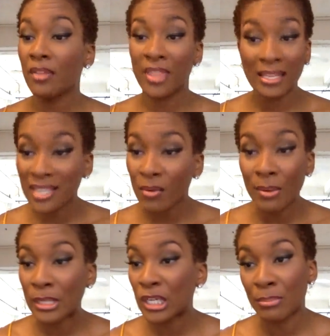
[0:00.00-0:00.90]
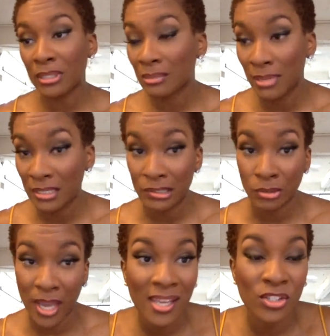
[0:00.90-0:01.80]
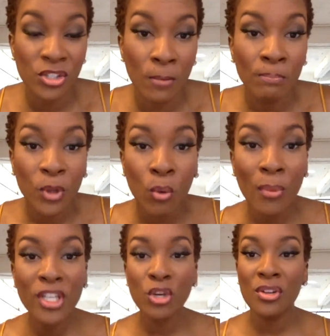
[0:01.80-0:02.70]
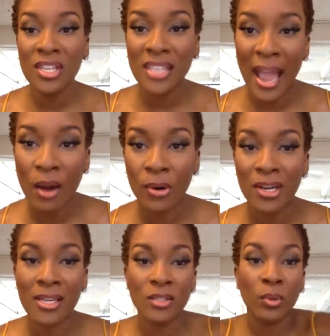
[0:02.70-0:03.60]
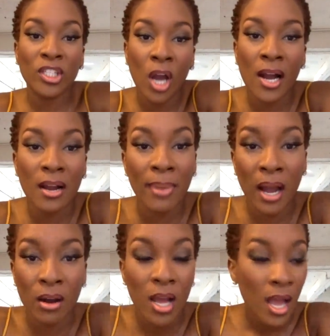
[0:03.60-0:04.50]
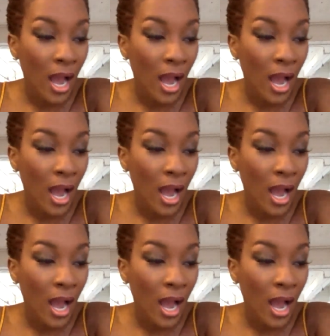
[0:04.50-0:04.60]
That's not why we jump into business, okay? And so what we do in this hour is we talk about,